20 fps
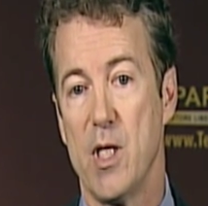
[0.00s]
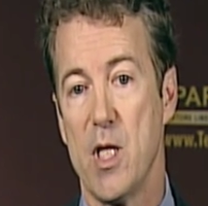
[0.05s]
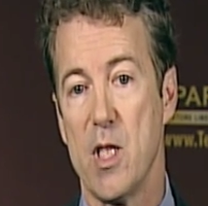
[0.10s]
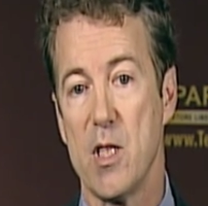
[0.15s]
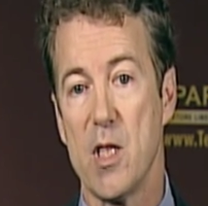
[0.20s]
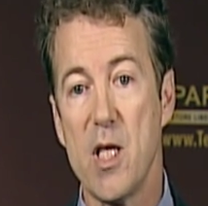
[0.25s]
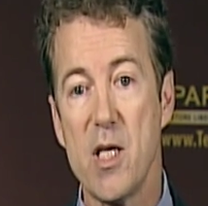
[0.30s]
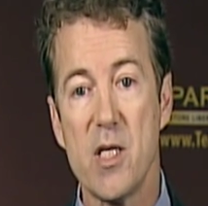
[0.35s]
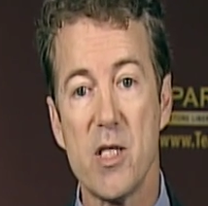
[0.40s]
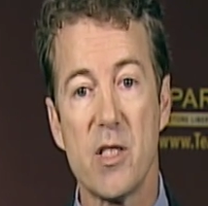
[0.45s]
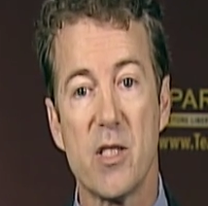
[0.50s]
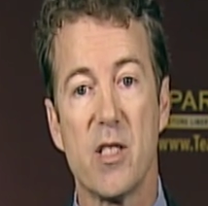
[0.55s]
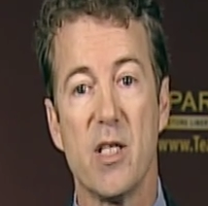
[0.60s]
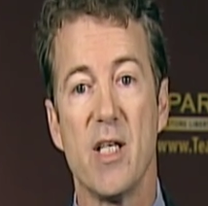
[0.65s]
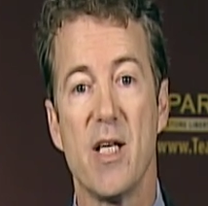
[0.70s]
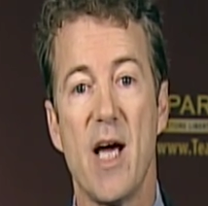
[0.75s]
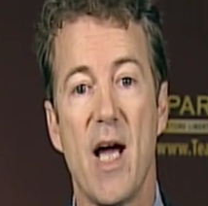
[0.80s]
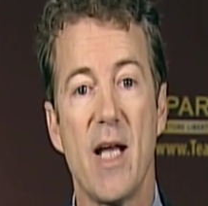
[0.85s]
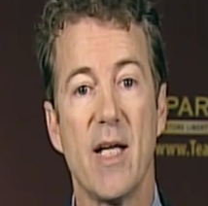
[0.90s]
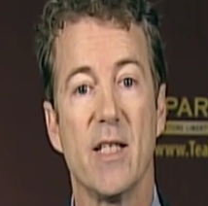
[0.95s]
Let us
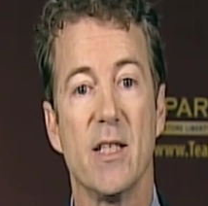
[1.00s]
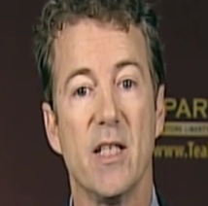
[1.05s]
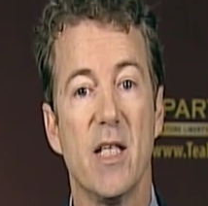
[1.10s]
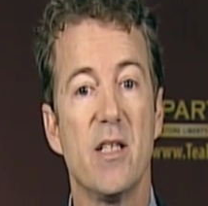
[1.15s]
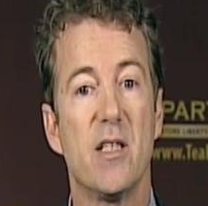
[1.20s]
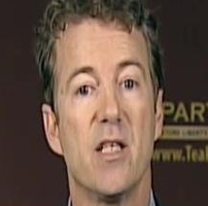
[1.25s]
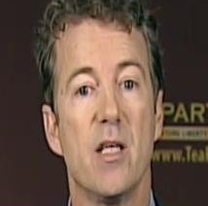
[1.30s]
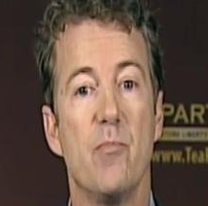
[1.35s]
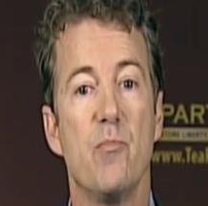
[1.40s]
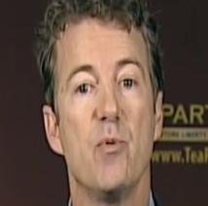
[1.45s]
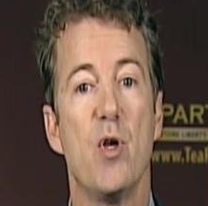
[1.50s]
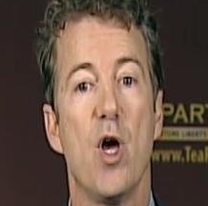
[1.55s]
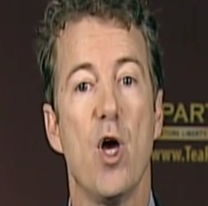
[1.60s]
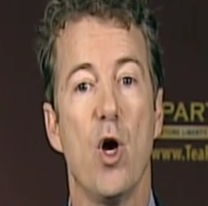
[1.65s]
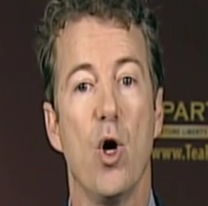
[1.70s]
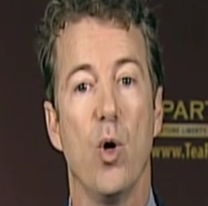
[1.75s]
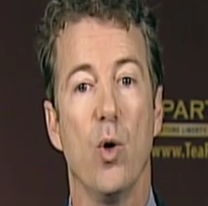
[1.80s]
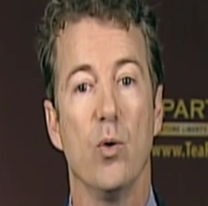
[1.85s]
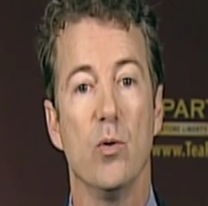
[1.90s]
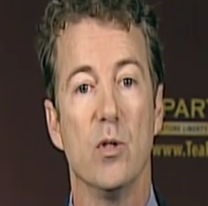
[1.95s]
tonight let them
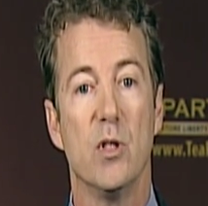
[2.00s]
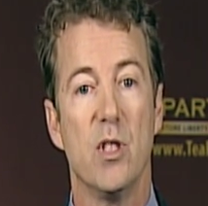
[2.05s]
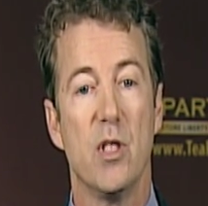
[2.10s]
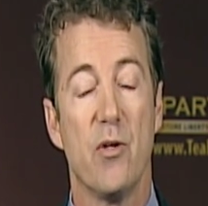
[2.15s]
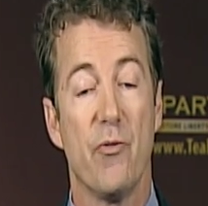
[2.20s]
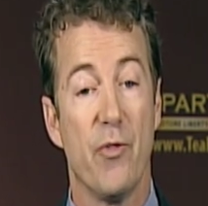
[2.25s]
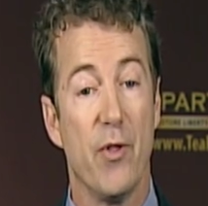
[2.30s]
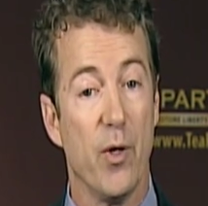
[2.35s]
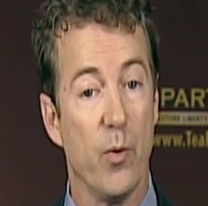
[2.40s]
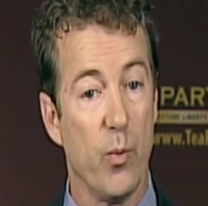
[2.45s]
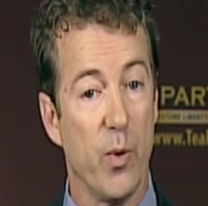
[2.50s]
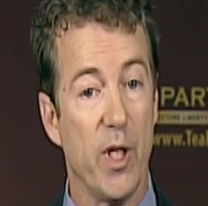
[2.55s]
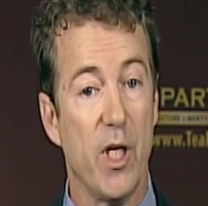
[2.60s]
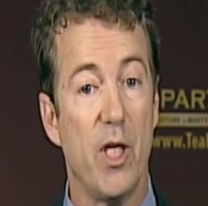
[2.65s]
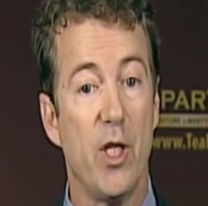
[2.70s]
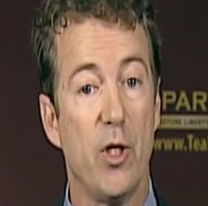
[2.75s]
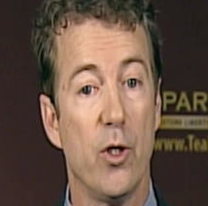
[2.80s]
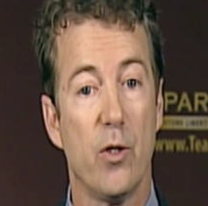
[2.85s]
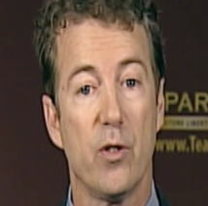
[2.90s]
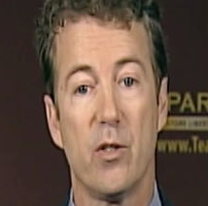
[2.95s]
know that we
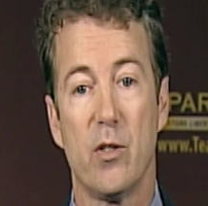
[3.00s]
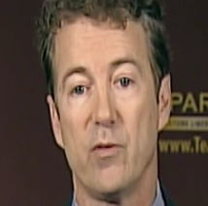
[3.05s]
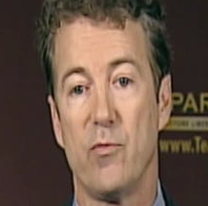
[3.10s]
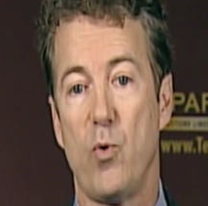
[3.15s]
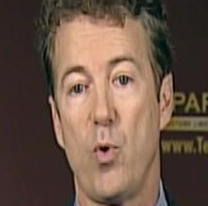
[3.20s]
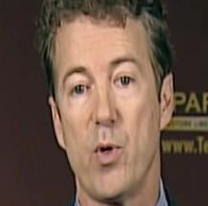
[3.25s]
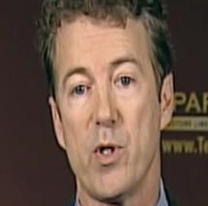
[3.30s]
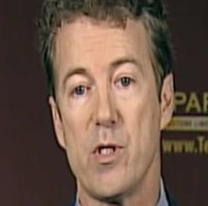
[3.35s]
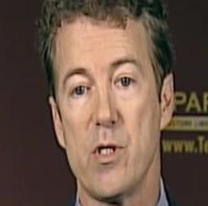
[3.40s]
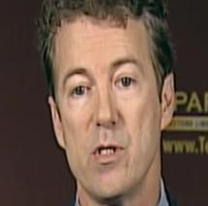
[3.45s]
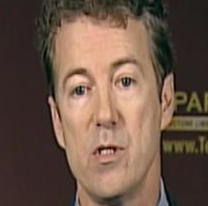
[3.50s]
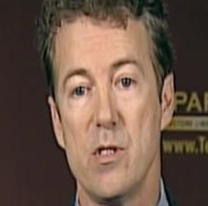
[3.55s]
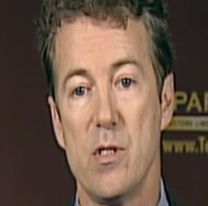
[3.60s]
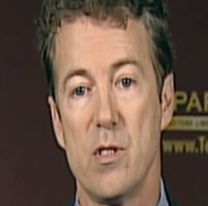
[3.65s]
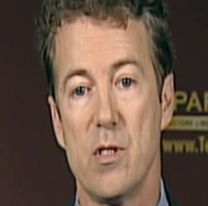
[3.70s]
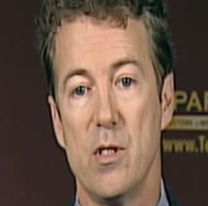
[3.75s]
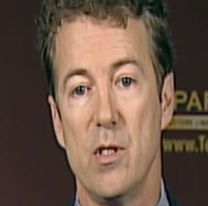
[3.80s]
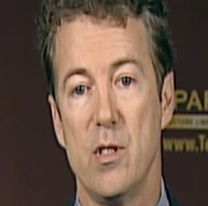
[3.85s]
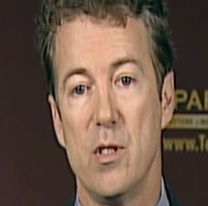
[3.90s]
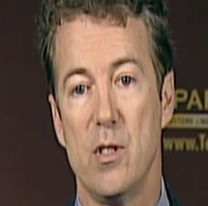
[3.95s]
hear their
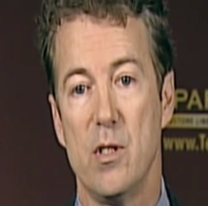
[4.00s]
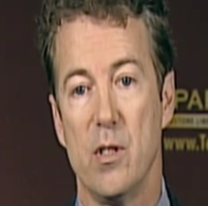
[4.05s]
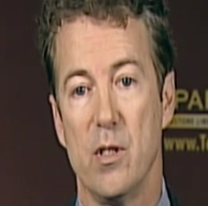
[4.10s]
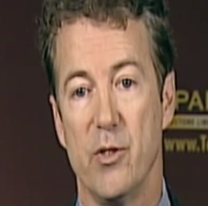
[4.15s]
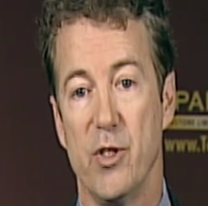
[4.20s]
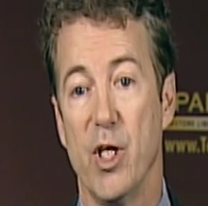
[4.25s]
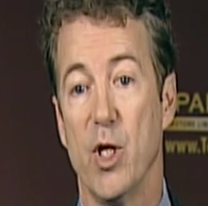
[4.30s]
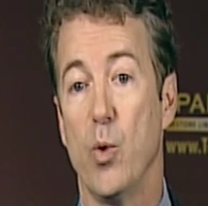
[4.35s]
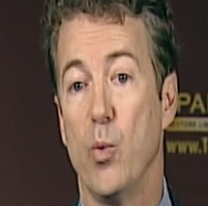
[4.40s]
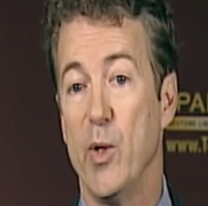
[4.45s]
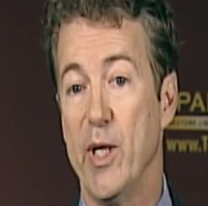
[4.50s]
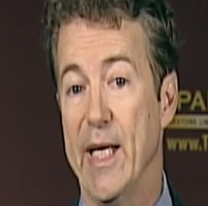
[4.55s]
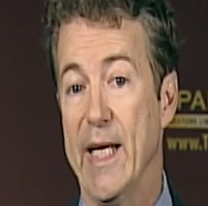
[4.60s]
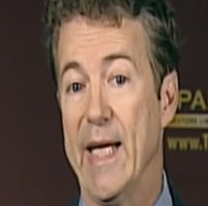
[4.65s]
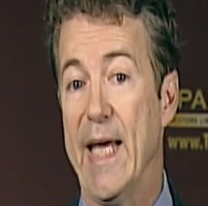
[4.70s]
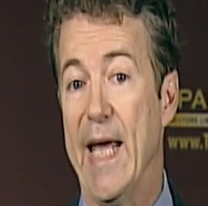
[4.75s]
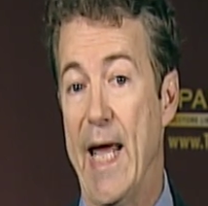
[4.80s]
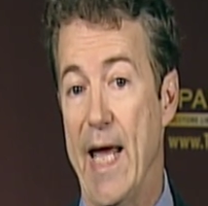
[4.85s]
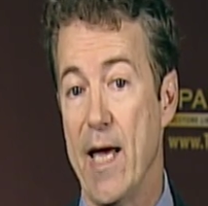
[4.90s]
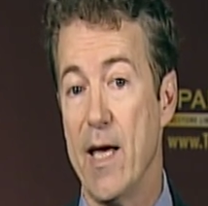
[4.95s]
voices, that we
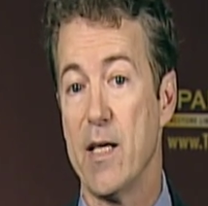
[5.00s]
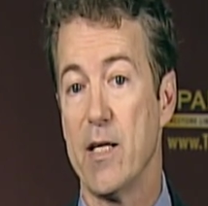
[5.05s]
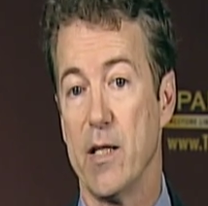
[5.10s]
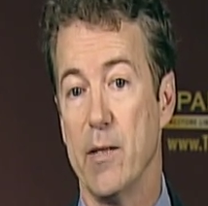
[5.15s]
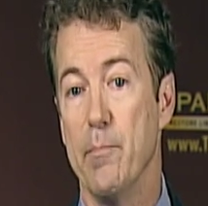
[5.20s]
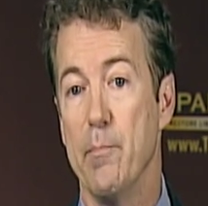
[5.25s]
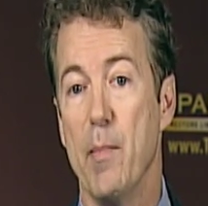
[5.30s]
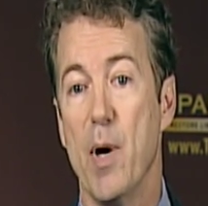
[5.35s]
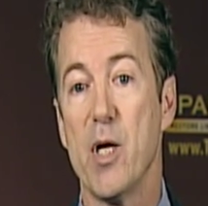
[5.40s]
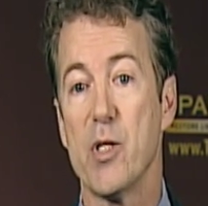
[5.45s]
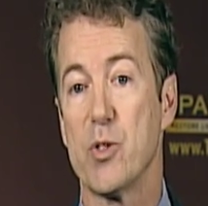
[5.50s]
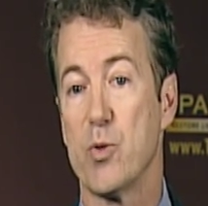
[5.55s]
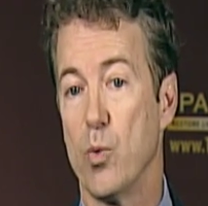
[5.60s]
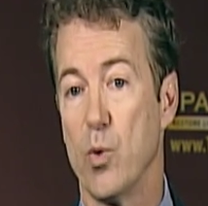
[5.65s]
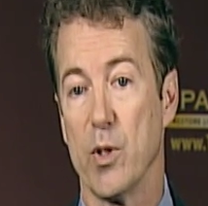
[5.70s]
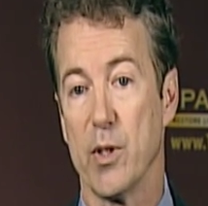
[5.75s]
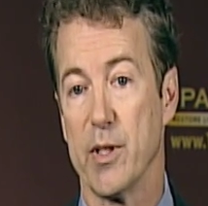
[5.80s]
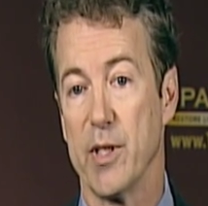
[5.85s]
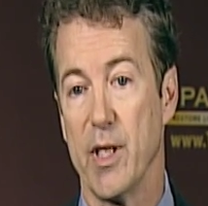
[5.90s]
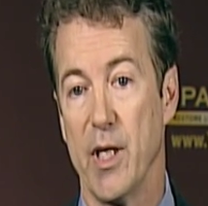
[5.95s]
can and must
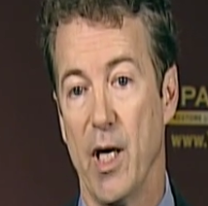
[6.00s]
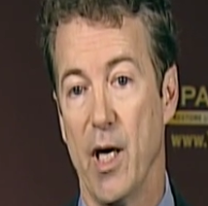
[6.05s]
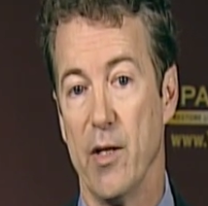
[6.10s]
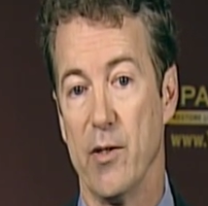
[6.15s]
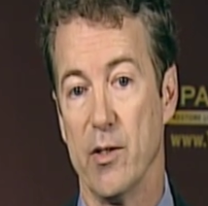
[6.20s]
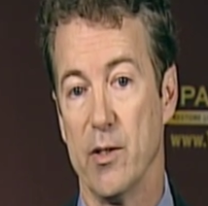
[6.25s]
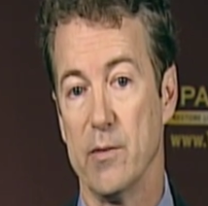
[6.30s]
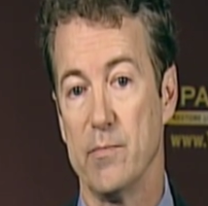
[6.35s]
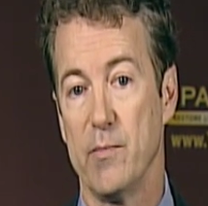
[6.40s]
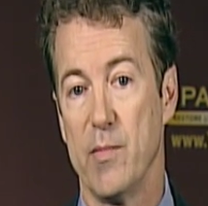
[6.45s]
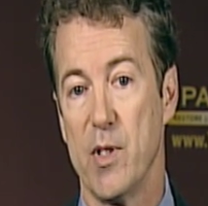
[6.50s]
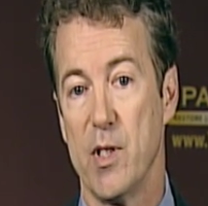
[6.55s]
work together,